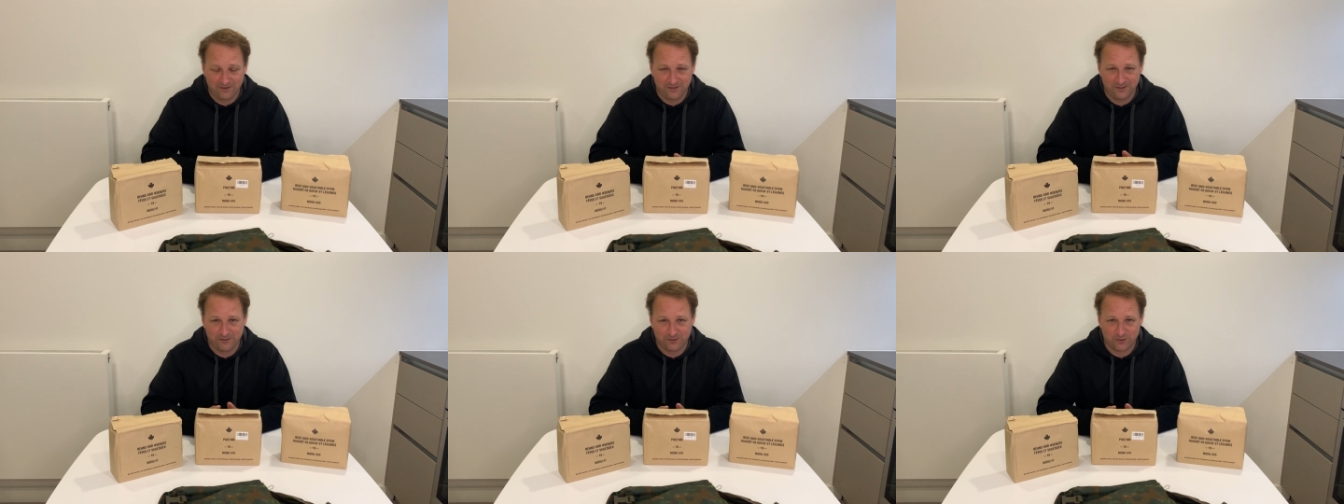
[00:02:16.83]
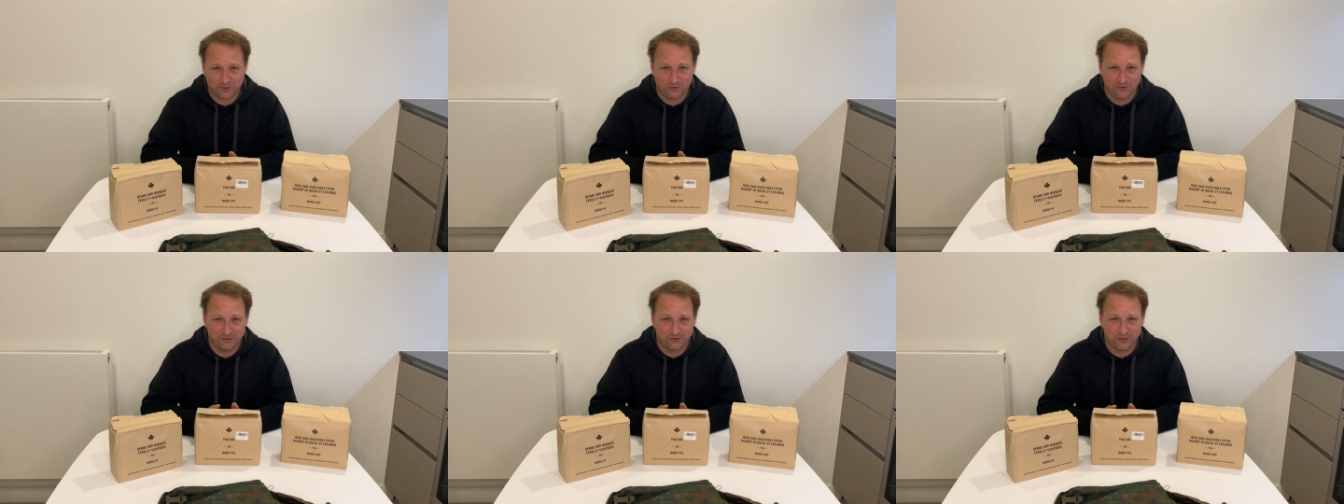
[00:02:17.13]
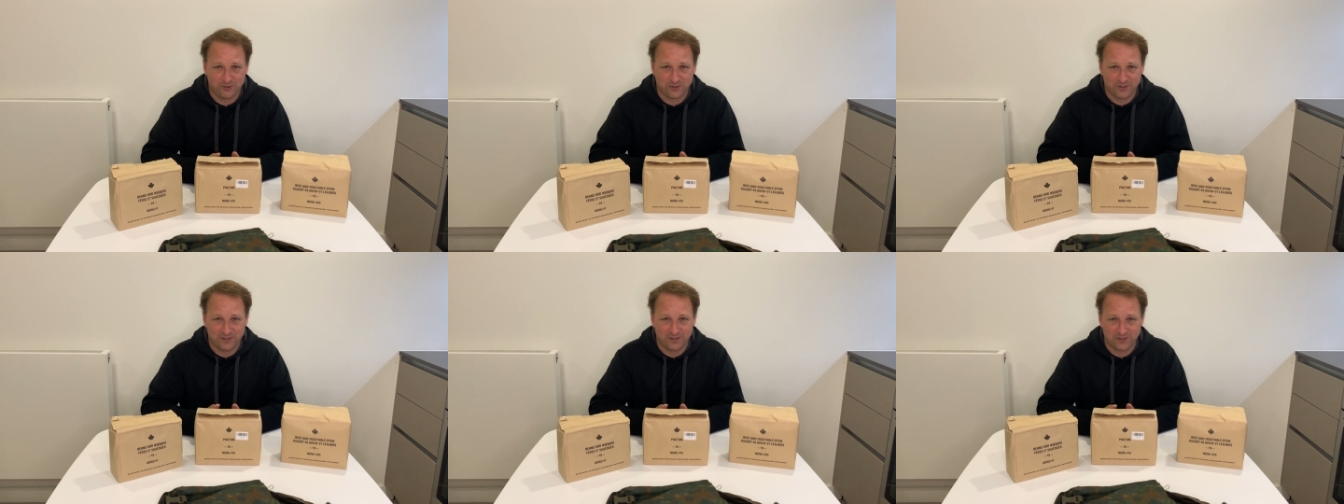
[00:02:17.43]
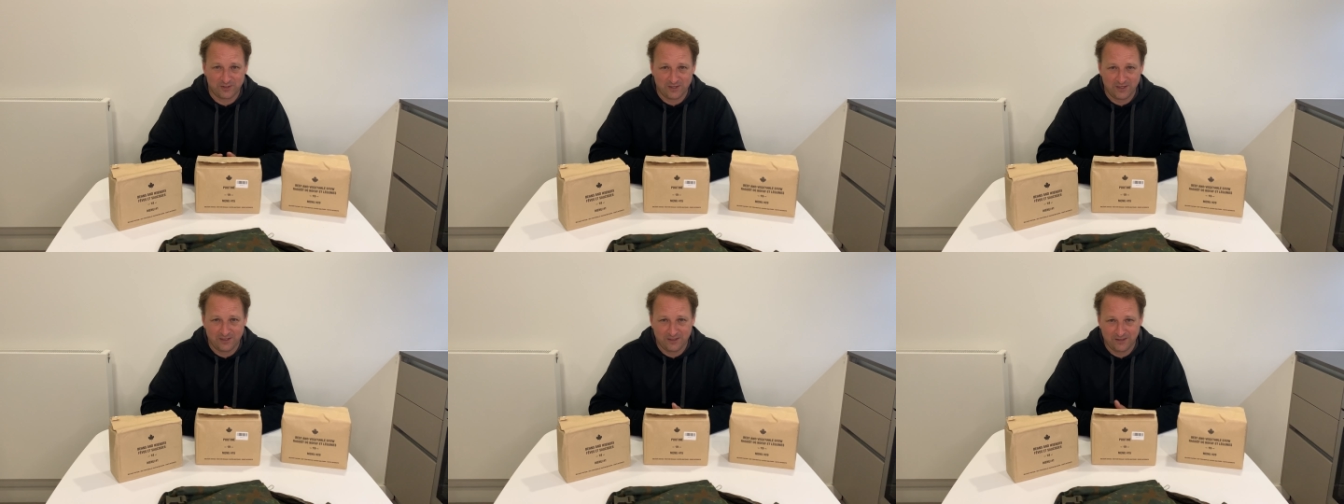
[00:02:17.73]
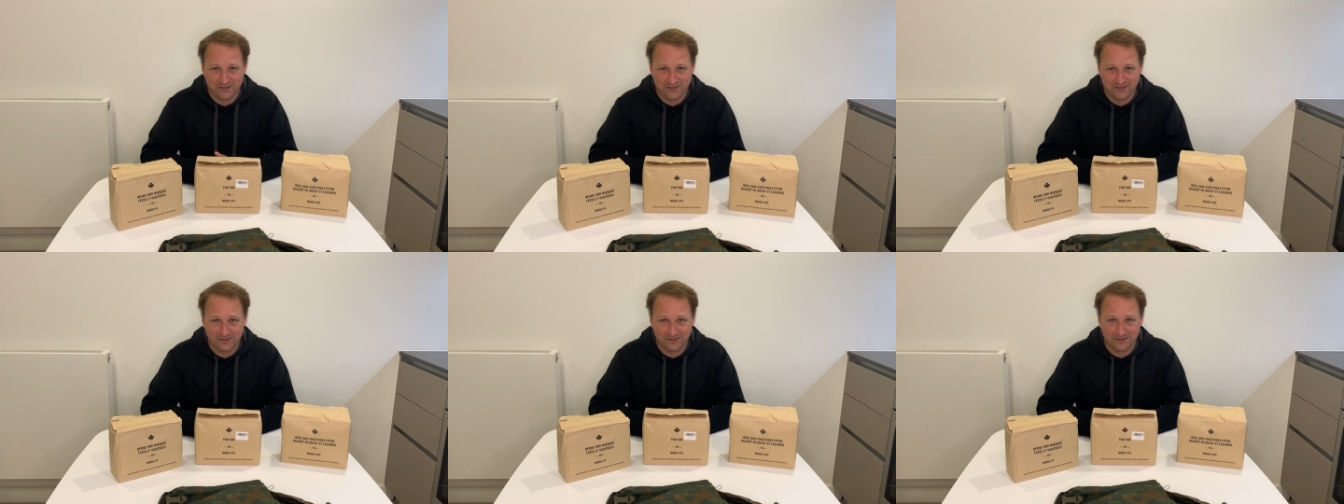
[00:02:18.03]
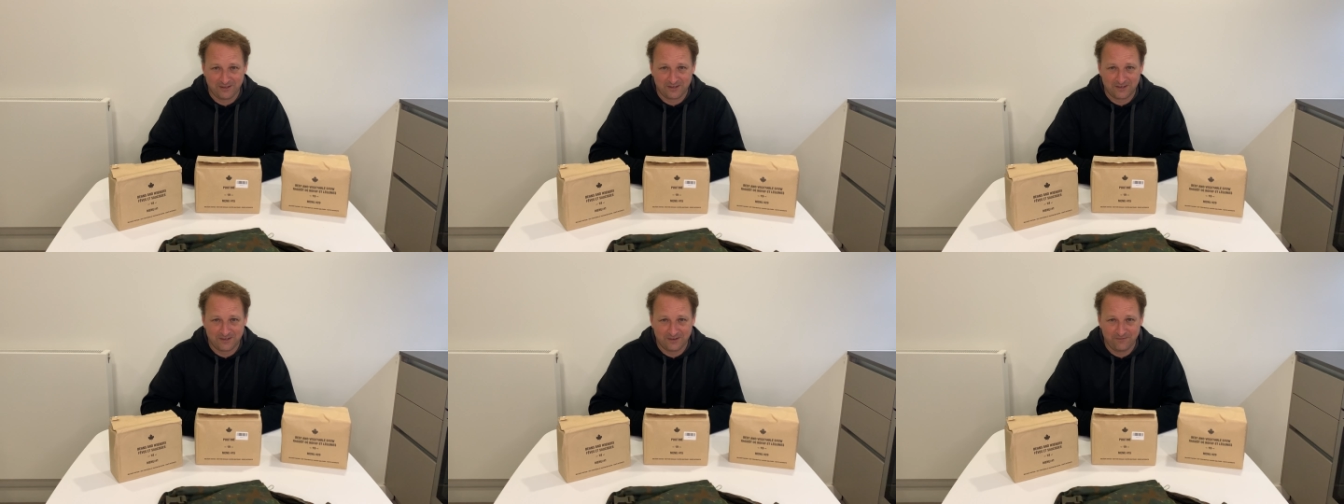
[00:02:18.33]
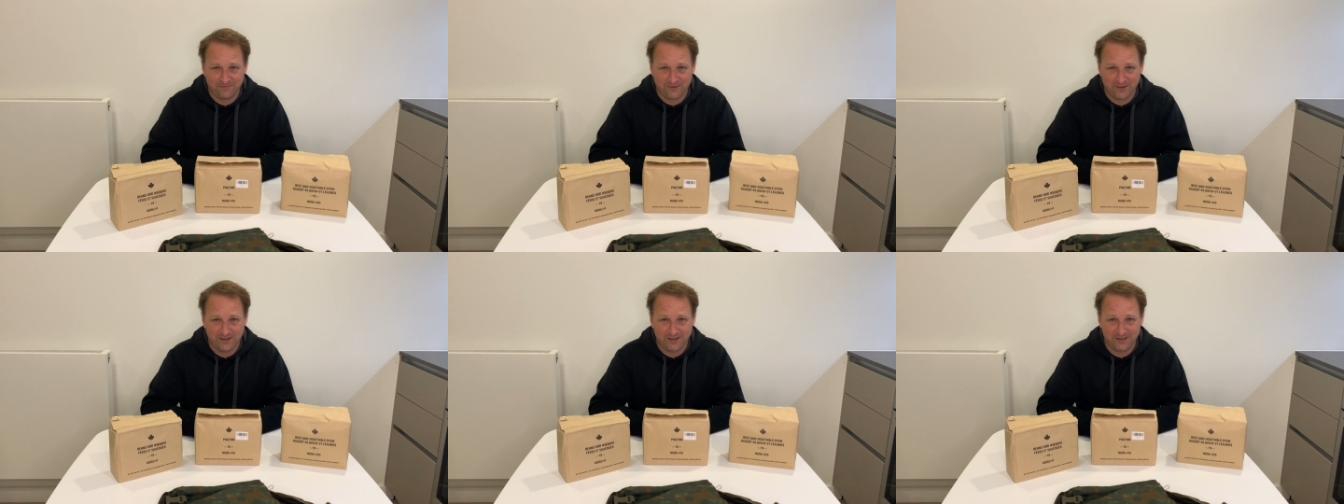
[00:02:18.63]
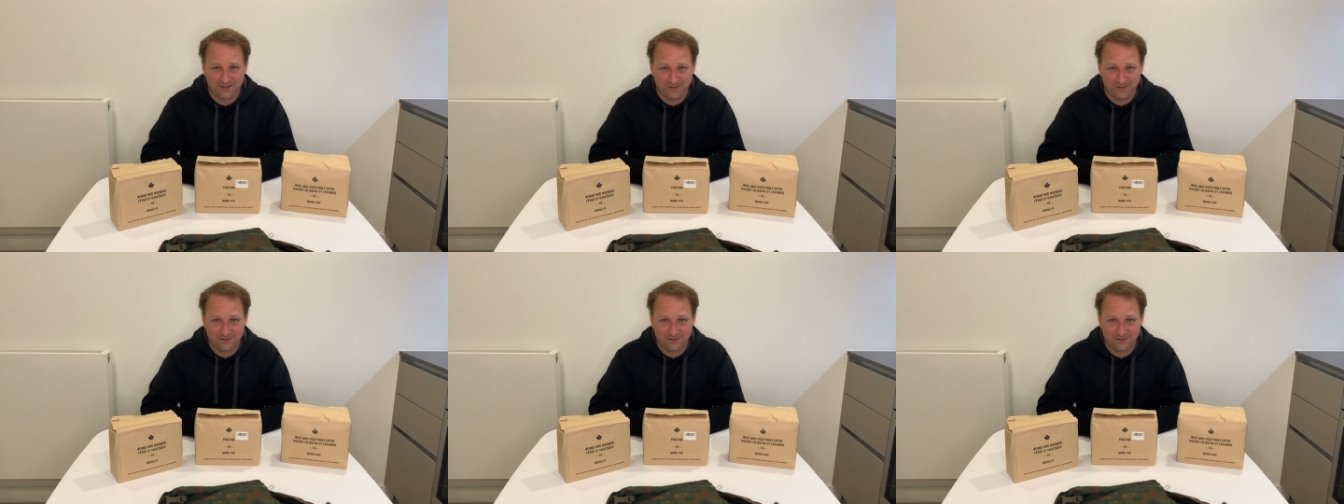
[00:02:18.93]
your soldiers inside a confined